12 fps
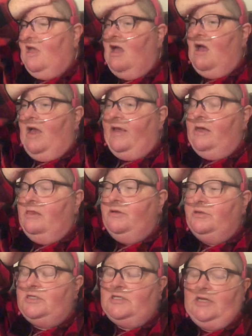I
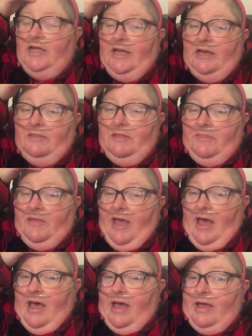hallucinated that they
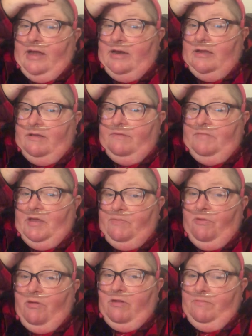had
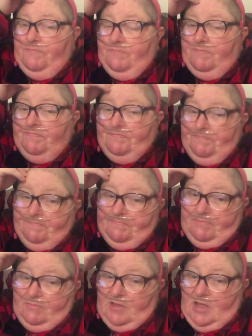people
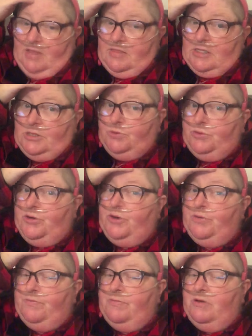in this
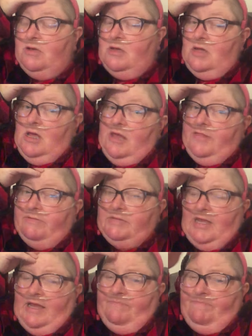room that was
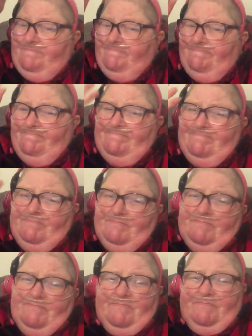like
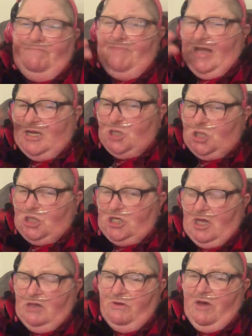beigeish
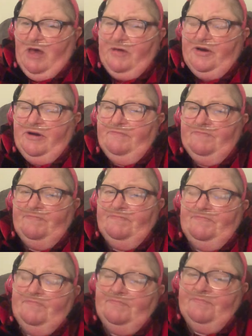yellow color
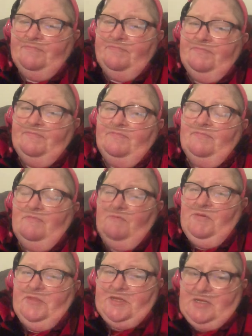
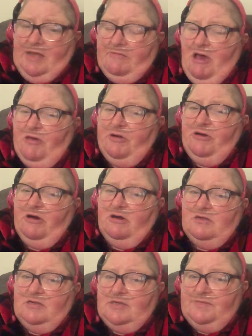with the same color
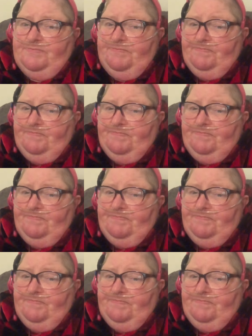curtains.